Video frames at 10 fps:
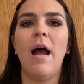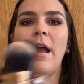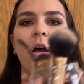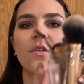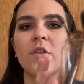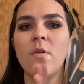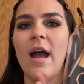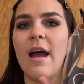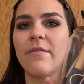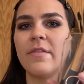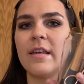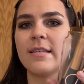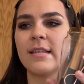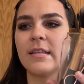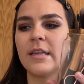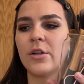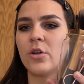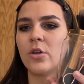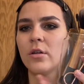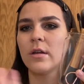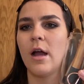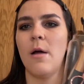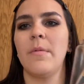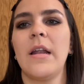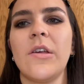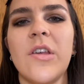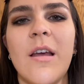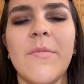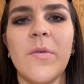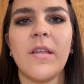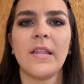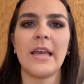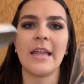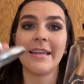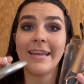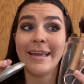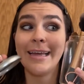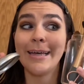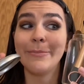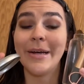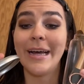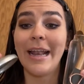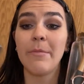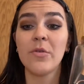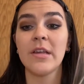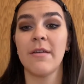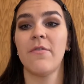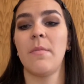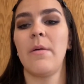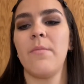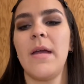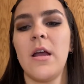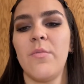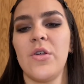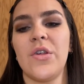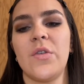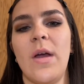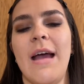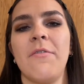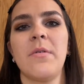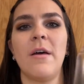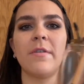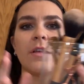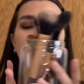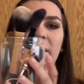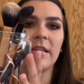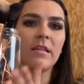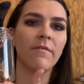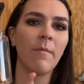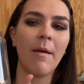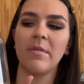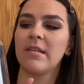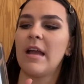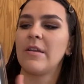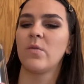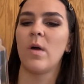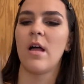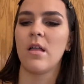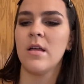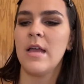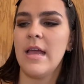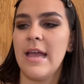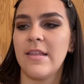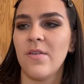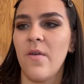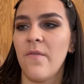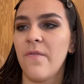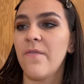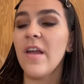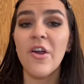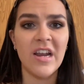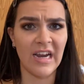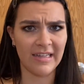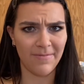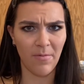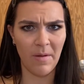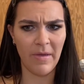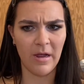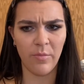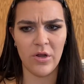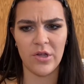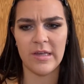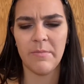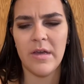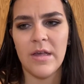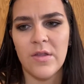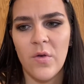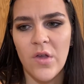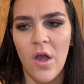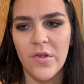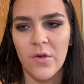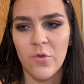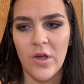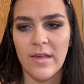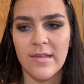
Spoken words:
I also have this little cup. It actually comes with a lid, but I'm using it for my makeup brushes, so I have it without the lid. But this is from mDesign as well. It's very nice to put my makeup brushes in because those also